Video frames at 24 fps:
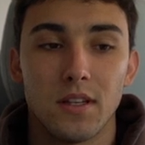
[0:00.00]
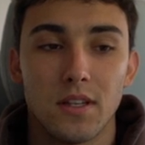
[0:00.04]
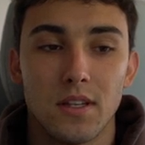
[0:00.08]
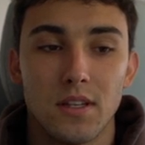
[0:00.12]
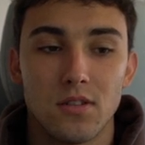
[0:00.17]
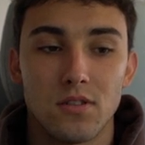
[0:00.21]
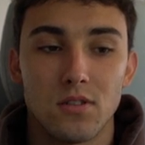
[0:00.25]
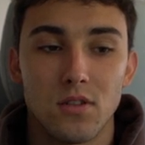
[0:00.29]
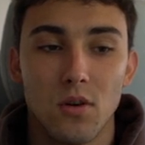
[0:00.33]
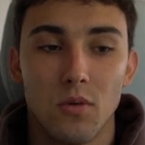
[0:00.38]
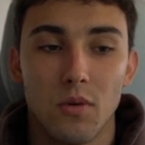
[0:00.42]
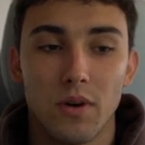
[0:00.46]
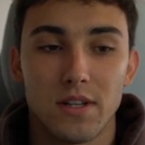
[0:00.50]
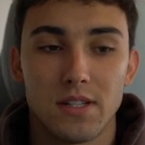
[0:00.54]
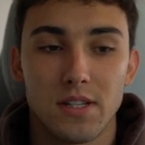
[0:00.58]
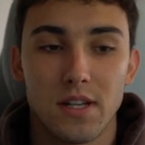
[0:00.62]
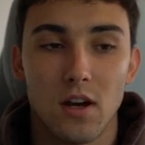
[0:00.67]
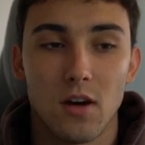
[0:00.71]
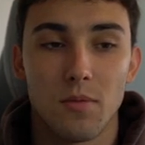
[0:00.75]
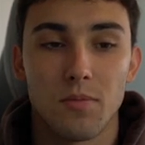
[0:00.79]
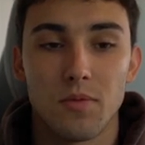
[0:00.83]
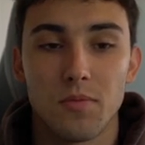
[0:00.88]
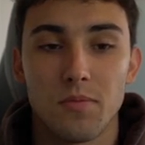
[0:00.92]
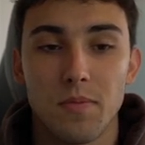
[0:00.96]
he's going to
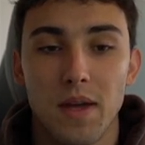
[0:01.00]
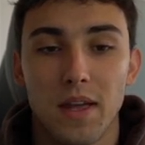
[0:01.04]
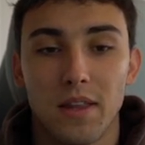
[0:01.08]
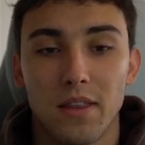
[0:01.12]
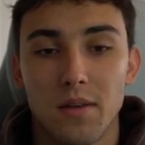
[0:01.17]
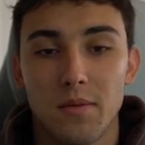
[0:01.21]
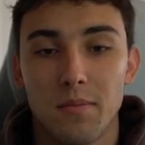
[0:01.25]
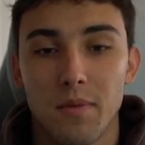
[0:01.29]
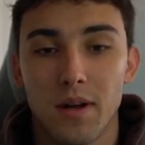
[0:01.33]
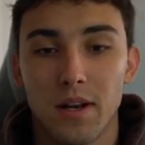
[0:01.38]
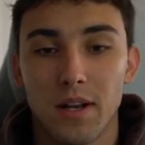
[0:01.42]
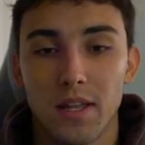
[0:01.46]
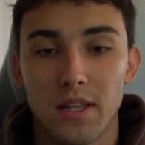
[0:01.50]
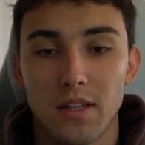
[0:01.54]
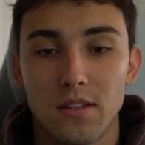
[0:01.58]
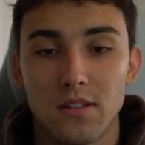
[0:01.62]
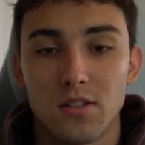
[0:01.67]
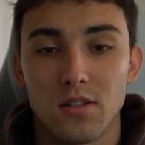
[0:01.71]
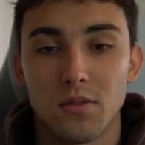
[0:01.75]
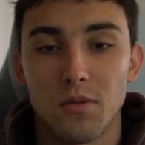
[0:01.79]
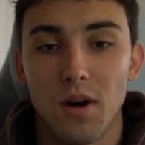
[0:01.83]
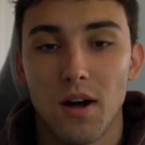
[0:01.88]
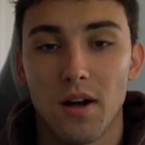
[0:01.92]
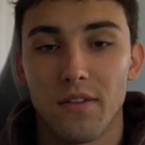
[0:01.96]
help you make the money
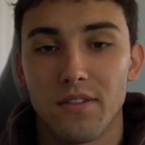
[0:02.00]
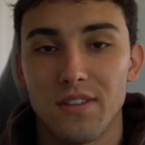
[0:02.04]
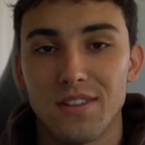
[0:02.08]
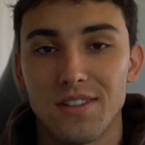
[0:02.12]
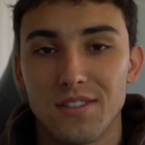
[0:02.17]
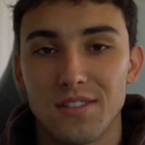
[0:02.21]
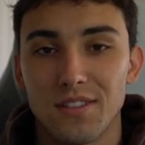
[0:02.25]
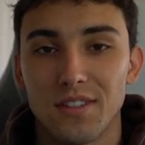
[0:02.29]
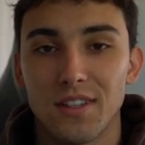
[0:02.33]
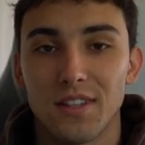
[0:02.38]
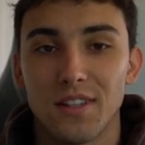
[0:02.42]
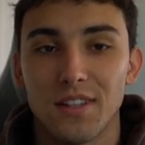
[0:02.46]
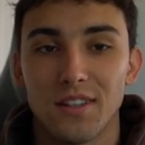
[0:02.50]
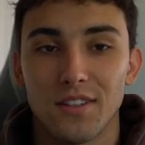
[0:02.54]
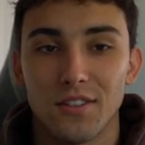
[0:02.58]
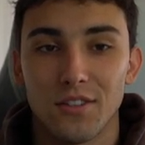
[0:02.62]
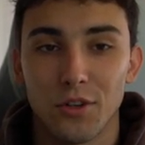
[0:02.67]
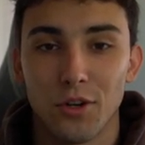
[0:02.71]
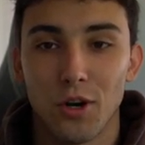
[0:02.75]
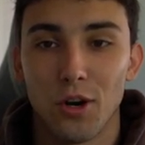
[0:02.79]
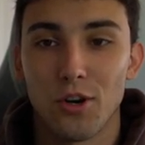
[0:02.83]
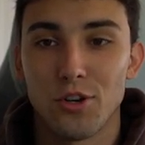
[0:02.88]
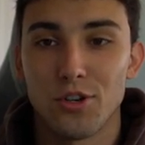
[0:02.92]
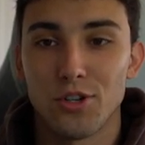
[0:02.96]
to obviously
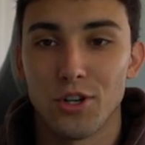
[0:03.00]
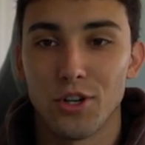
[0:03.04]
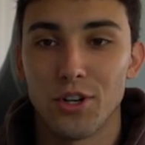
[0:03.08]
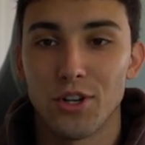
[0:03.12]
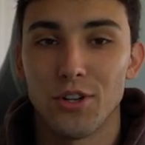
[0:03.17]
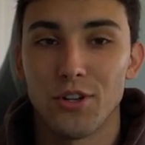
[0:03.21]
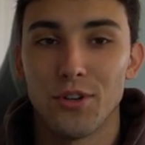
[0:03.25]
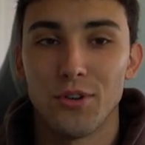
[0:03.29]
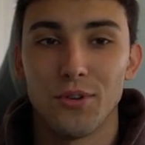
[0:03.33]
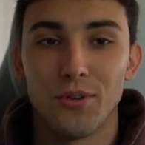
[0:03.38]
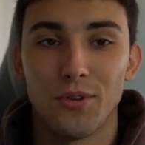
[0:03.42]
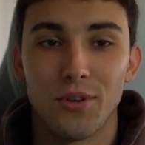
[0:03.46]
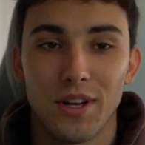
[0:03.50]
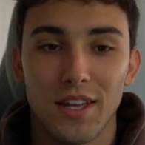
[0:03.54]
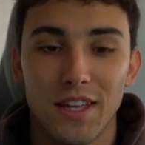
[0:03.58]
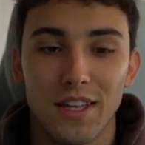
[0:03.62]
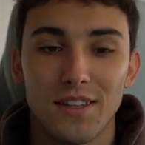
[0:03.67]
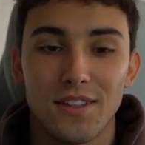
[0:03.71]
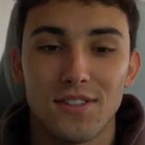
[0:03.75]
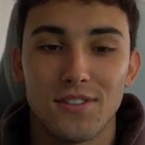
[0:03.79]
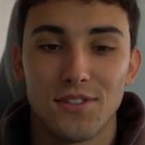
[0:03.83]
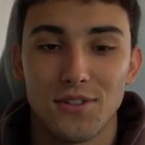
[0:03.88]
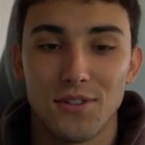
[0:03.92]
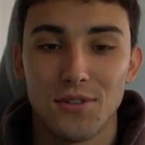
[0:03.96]
nurture you
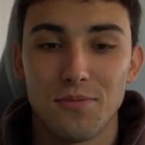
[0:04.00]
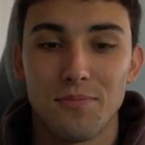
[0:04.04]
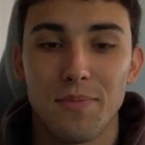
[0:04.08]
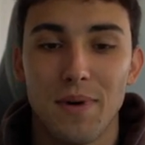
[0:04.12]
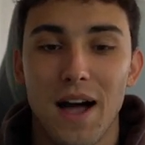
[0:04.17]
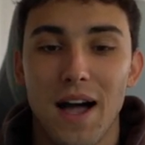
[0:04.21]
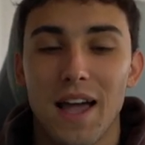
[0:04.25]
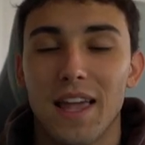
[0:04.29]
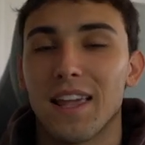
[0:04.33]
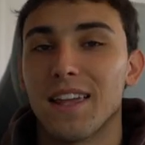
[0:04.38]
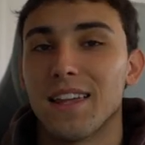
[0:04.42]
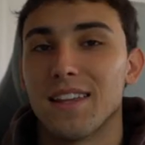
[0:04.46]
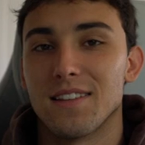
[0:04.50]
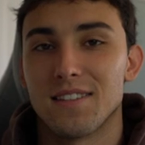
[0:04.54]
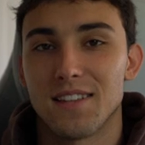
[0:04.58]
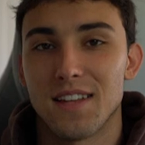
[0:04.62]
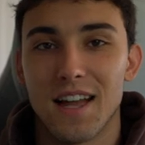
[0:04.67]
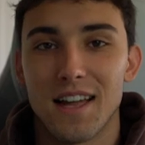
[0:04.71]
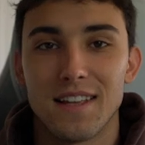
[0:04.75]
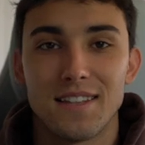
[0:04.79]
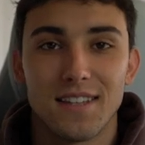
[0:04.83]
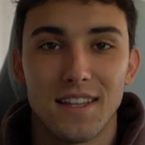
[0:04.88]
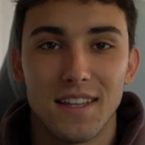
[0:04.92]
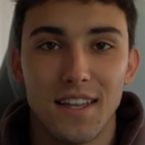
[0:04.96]
into buying his
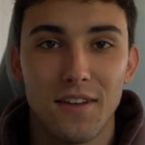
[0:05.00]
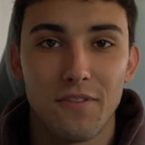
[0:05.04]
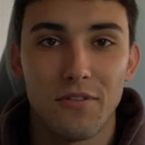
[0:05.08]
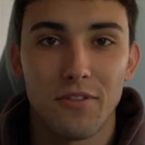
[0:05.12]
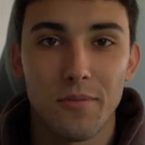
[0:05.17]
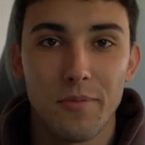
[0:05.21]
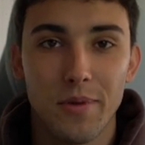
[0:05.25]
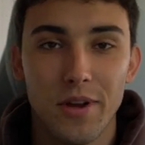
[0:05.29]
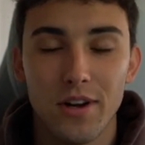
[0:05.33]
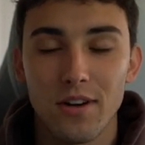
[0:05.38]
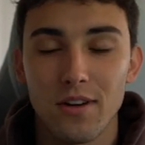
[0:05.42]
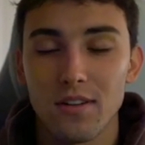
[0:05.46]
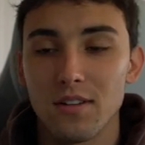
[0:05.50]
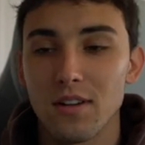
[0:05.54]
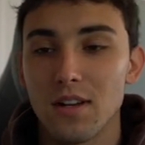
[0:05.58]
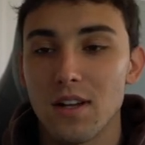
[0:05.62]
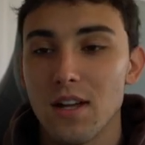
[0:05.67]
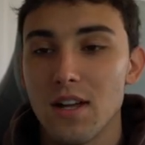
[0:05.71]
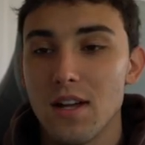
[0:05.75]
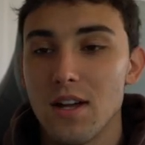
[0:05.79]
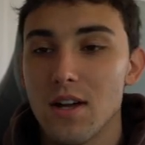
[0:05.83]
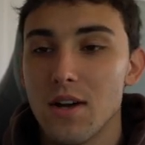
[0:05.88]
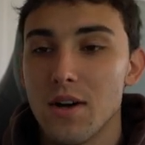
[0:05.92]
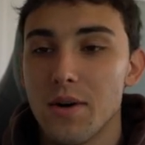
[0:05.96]
high ticket from here.
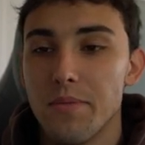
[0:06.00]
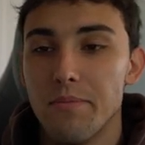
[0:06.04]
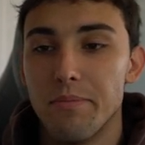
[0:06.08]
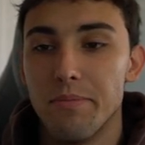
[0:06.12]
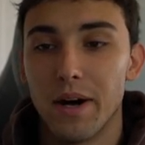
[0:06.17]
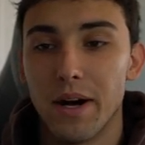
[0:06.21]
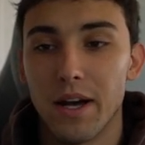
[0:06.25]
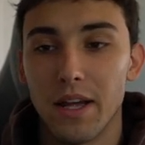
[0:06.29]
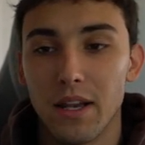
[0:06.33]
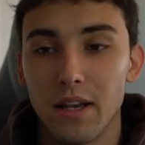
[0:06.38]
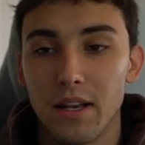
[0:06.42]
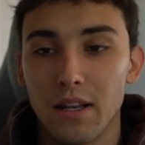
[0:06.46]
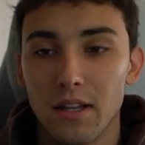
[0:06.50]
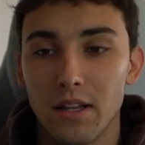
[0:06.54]
But